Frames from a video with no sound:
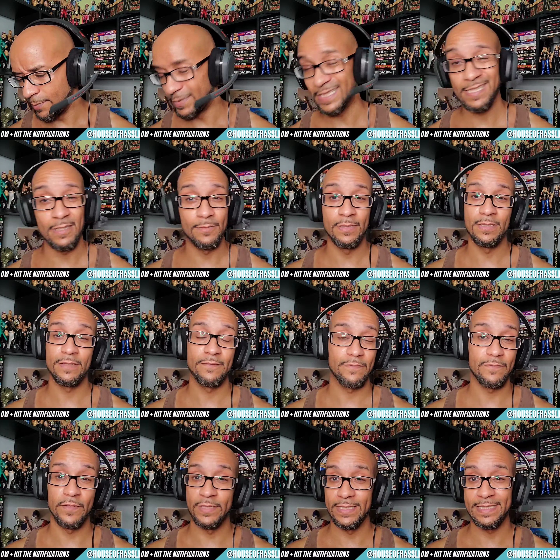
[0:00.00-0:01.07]
It's going to be
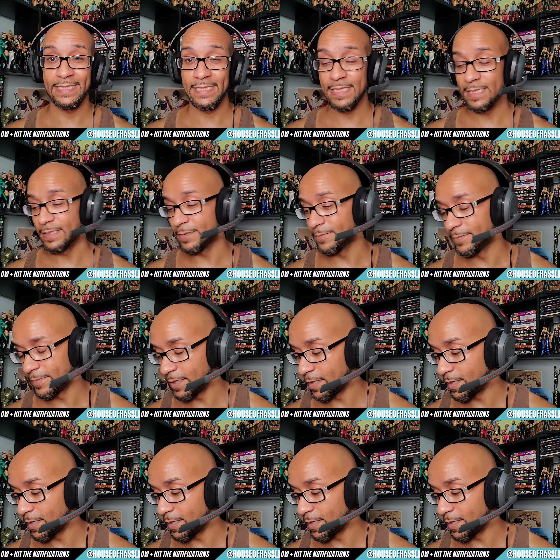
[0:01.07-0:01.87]
fun to see them.